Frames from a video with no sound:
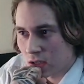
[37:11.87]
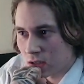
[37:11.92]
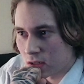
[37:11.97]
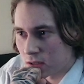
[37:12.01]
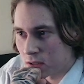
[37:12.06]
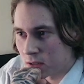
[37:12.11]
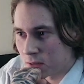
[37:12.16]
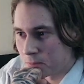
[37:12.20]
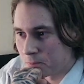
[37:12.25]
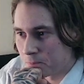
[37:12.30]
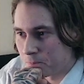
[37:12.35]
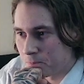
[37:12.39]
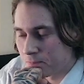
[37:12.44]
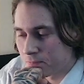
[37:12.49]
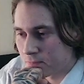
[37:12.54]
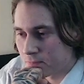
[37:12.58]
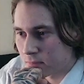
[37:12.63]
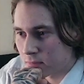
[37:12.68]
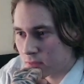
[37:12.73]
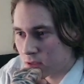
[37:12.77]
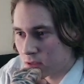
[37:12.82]

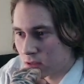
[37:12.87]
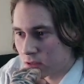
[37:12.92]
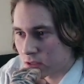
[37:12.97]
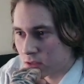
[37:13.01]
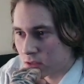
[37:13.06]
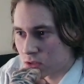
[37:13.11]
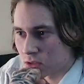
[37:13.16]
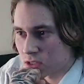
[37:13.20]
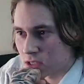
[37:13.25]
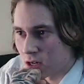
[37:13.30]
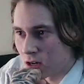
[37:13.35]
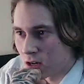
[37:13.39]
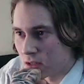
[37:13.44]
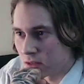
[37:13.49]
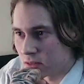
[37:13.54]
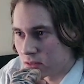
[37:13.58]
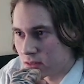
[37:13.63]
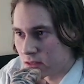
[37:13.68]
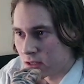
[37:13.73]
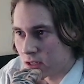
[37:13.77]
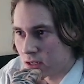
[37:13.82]
like this
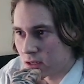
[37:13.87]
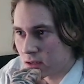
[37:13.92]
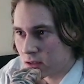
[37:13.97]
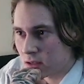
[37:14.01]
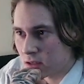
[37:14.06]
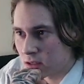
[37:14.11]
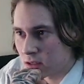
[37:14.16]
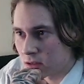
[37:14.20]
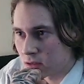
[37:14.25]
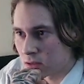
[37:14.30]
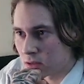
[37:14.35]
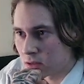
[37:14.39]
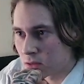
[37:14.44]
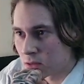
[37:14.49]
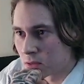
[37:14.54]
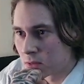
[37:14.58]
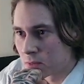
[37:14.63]
undead king